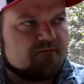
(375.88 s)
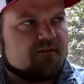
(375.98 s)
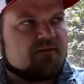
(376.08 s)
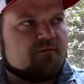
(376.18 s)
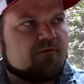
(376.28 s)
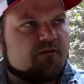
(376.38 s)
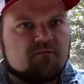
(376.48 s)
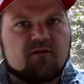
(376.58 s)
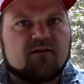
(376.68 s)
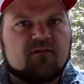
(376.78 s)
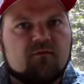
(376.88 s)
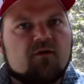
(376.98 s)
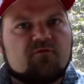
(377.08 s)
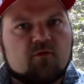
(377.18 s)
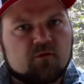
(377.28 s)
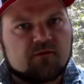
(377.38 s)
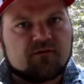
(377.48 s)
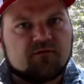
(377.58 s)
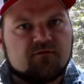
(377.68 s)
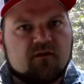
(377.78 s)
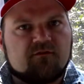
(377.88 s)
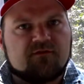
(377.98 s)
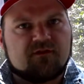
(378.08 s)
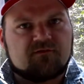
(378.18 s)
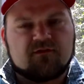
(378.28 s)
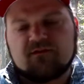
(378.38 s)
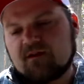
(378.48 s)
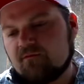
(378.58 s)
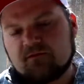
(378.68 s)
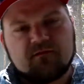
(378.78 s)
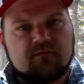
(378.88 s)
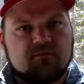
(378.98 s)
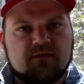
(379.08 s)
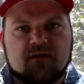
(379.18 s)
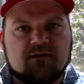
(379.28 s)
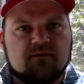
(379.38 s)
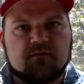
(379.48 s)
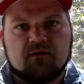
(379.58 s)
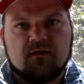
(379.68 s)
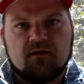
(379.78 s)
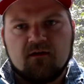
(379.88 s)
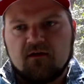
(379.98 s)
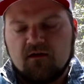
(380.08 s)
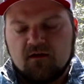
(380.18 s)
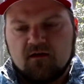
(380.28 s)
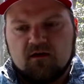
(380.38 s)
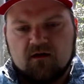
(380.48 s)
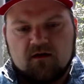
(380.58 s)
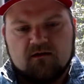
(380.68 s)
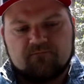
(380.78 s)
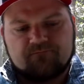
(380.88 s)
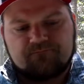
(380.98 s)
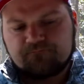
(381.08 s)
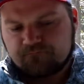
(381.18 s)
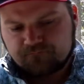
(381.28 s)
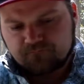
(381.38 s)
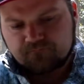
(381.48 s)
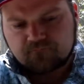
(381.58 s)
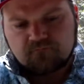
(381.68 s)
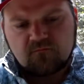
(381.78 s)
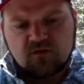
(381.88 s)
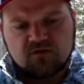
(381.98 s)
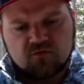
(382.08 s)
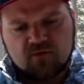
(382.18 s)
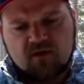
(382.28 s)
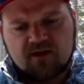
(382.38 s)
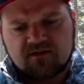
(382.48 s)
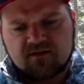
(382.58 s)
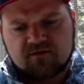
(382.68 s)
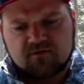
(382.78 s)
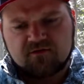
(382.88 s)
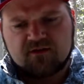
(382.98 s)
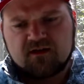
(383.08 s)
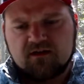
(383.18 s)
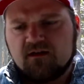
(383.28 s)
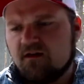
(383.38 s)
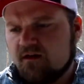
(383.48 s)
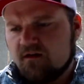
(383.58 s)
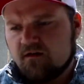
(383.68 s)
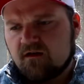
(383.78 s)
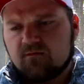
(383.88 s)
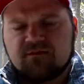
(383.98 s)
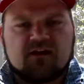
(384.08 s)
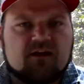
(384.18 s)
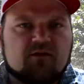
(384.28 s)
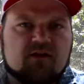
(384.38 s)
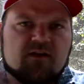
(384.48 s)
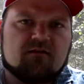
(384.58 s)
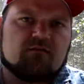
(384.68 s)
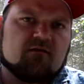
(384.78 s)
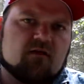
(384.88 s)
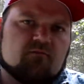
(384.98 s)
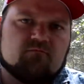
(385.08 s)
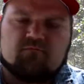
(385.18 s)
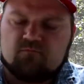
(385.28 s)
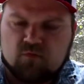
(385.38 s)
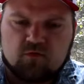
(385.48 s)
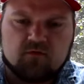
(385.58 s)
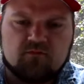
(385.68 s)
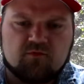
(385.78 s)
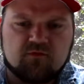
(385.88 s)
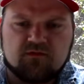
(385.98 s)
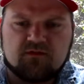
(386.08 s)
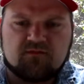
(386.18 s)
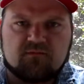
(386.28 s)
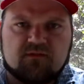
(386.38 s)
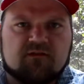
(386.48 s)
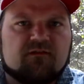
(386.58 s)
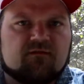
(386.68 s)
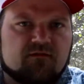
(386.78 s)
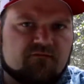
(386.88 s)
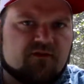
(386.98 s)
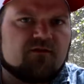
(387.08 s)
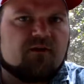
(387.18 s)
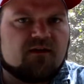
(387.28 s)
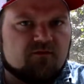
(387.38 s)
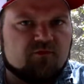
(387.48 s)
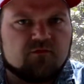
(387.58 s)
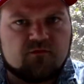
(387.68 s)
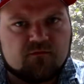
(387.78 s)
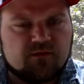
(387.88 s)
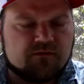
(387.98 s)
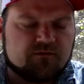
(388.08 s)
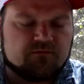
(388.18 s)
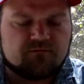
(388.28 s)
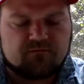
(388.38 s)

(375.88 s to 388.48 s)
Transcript: think it was a combined 12 quarts of citrus. I wasn't doing that here. So we batched it Thursday. Come Saturday, I pour all the booze in it because the venue had the booze. We couldn't